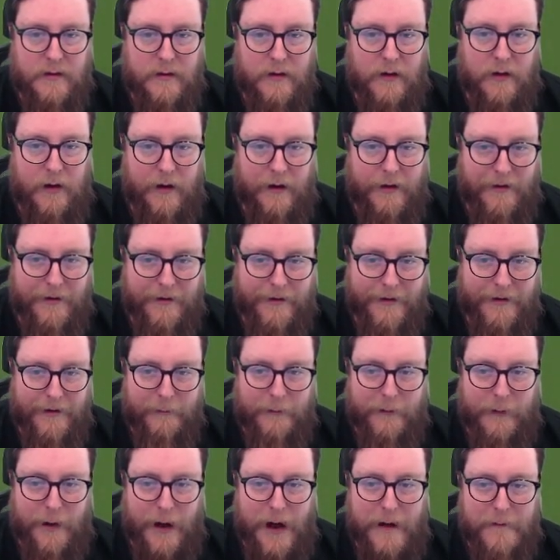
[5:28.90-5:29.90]

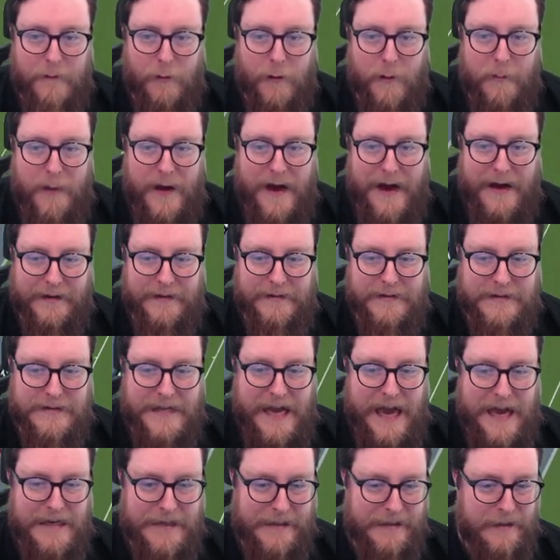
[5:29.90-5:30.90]
we've got everyone back just
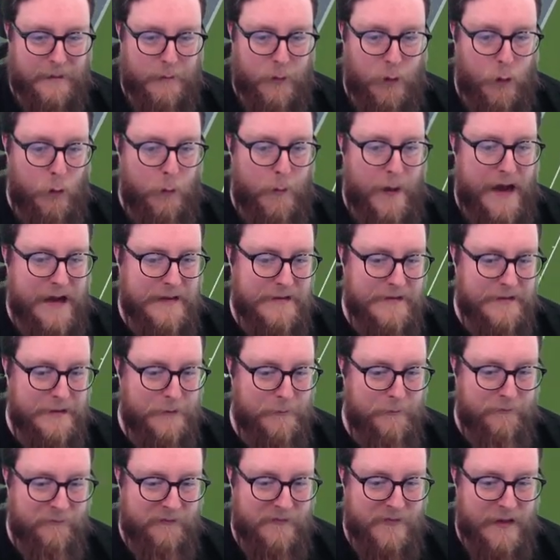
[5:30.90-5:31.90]
heading the ball back to
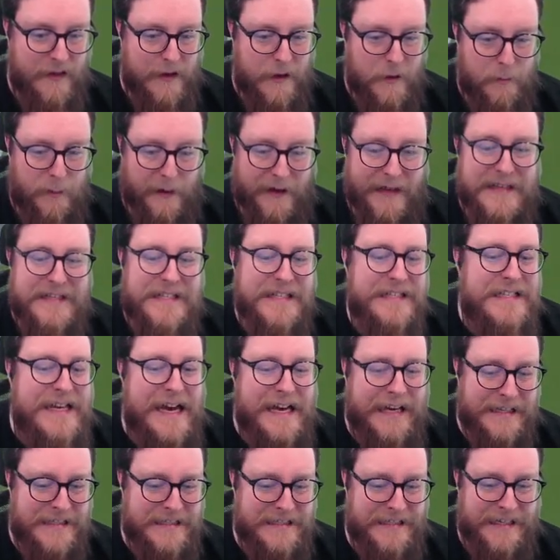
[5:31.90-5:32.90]
them. Please
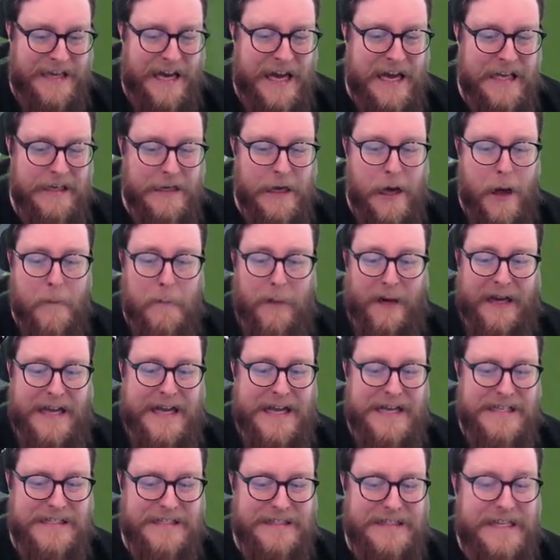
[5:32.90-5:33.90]
attack us again.
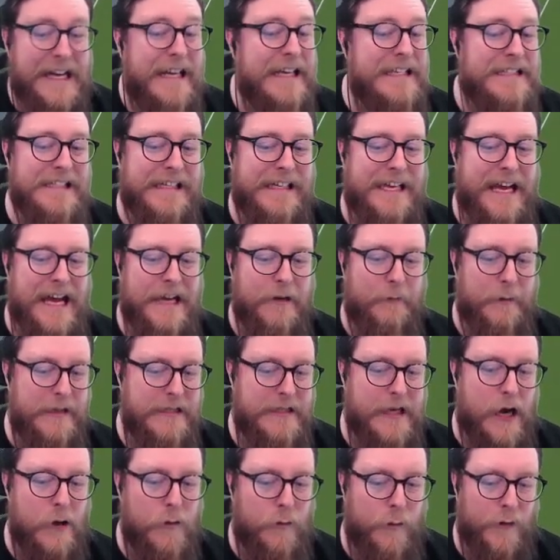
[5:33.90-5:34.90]
Please attack us again. We
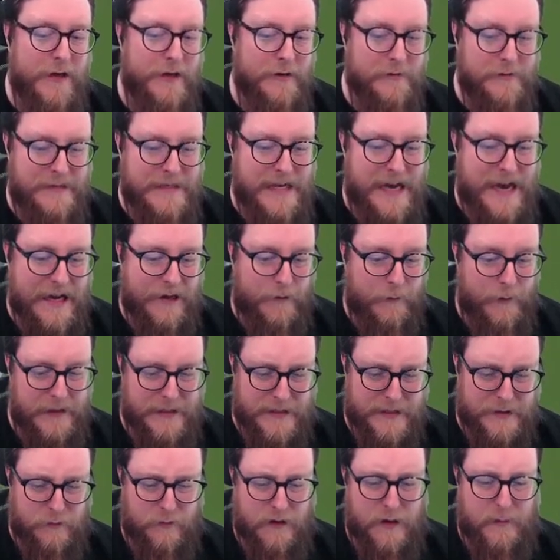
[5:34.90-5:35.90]
don't want to attack. We
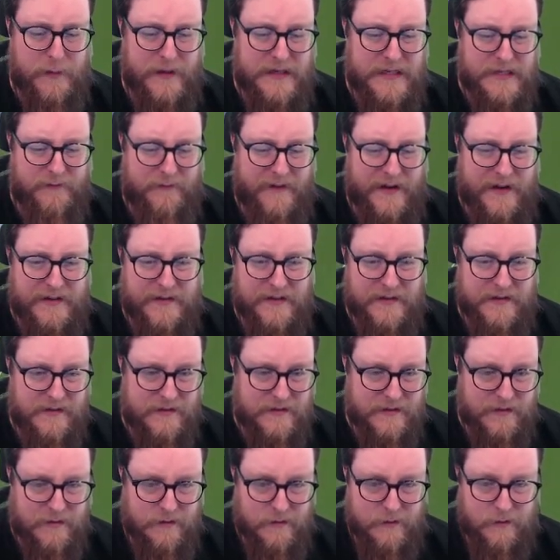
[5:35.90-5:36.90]
just want to be
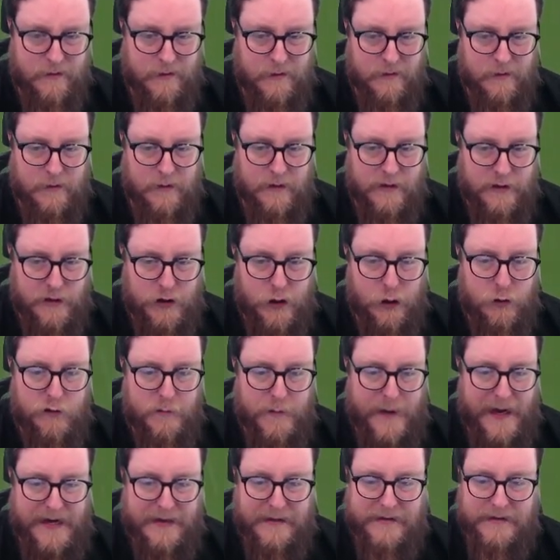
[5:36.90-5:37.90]
defenders.
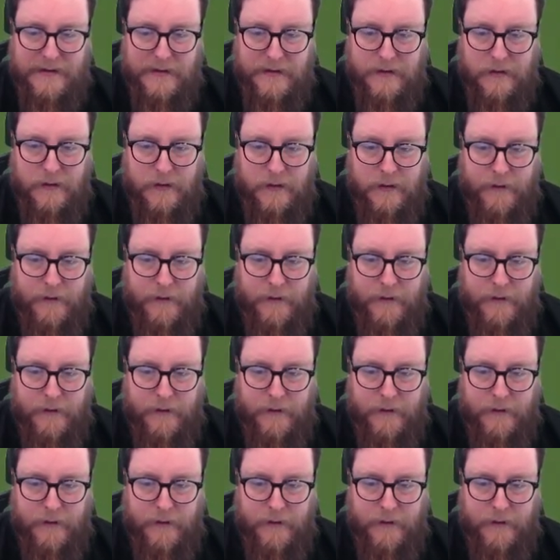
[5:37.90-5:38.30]
Douchebags.